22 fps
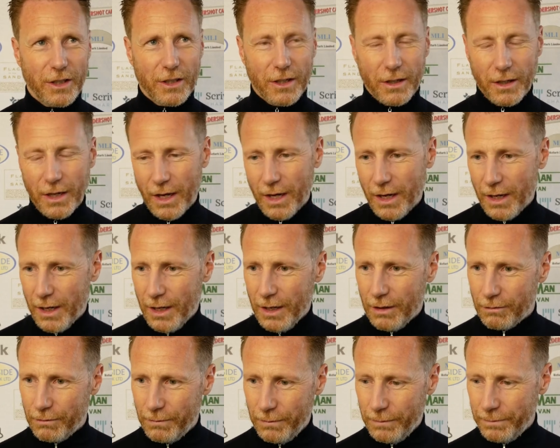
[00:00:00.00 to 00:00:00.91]

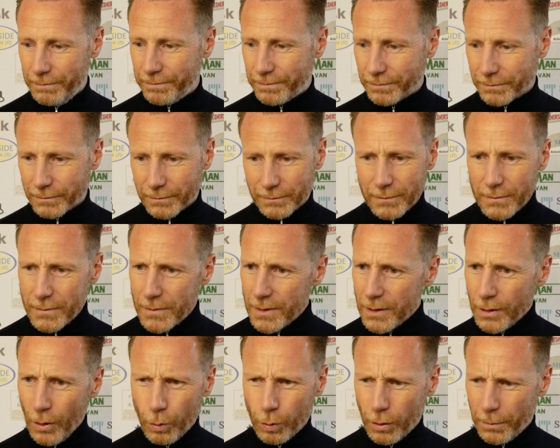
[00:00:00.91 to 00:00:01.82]
And
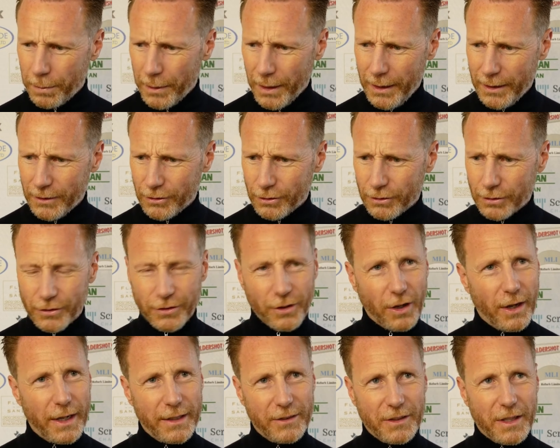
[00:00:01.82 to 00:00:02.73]
all the players are
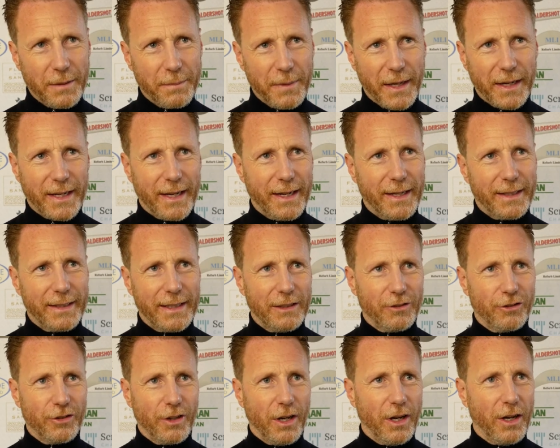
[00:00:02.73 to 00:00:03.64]
excited to get back out in
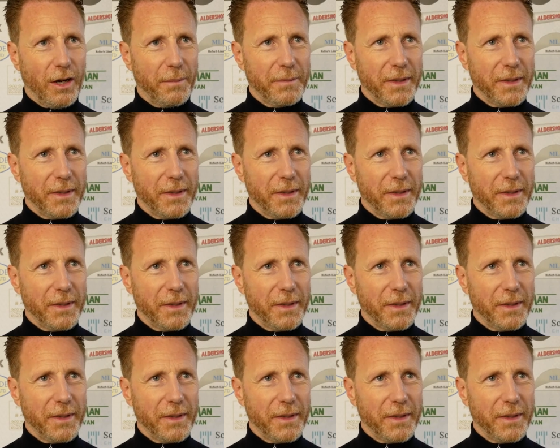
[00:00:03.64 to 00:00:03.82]
that shirt.